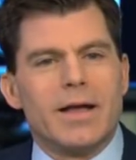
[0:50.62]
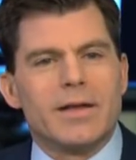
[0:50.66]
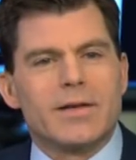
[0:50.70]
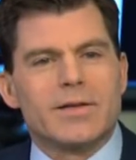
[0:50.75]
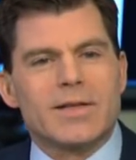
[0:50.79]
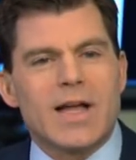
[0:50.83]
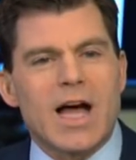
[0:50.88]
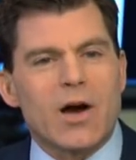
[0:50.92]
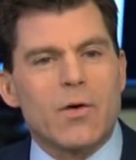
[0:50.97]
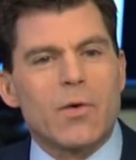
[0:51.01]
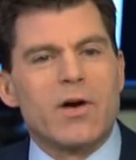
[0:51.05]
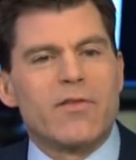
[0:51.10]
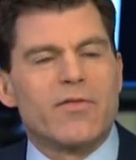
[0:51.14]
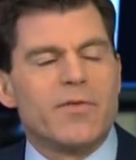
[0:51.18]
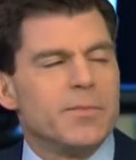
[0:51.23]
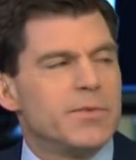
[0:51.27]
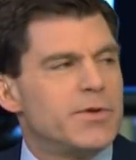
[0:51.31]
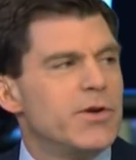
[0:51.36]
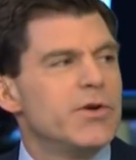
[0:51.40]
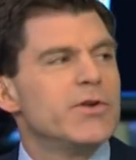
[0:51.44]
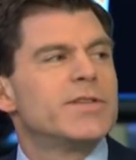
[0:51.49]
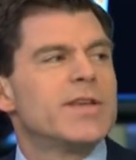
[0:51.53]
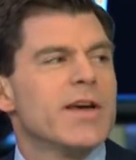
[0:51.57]
stock went
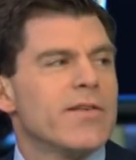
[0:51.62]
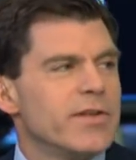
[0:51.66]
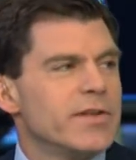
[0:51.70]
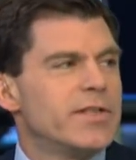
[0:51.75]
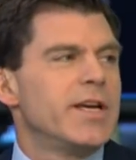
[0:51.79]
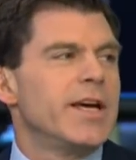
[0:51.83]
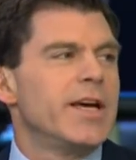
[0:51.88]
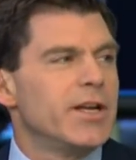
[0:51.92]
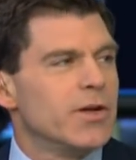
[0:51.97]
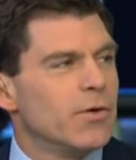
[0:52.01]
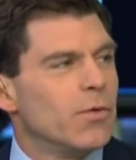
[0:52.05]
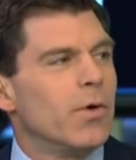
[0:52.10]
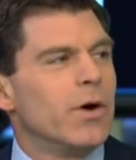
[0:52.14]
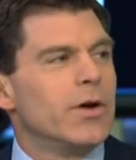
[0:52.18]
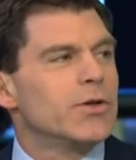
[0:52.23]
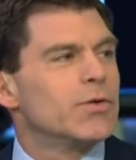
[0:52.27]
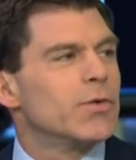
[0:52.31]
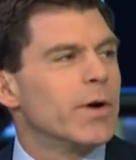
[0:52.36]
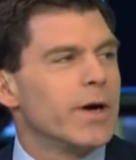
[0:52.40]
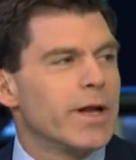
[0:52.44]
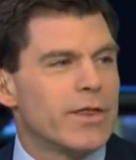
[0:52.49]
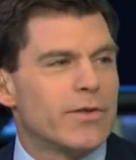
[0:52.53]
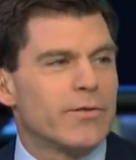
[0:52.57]
from 217 to
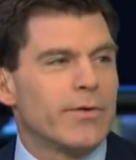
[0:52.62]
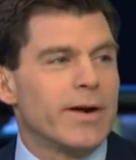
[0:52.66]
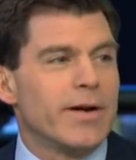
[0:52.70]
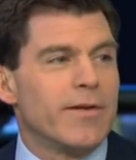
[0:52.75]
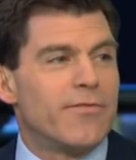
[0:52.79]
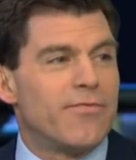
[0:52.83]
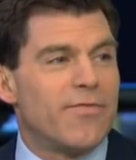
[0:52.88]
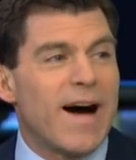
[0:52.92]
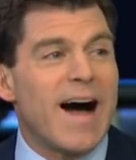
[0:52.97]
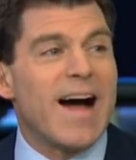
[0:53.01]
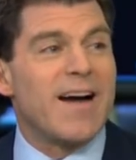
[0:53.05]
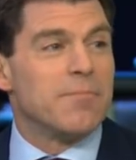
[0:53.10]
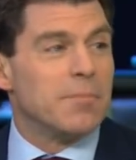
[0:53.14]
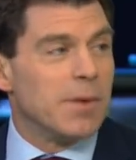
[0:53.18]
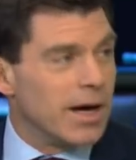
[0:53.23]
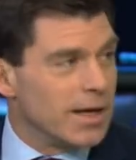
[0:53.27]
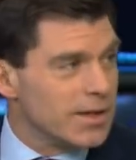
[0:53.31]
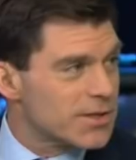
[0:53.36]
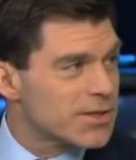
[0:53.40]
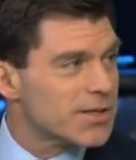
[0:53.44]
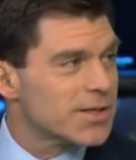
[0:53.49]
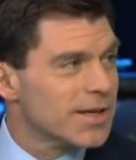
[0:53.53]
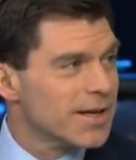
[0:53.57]
123 in five
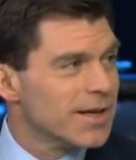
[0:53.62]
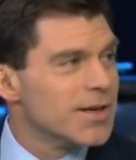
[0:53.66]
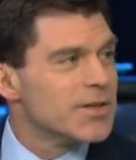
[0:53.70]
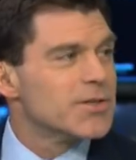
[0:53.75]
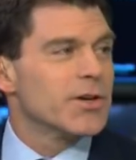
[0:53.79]
months.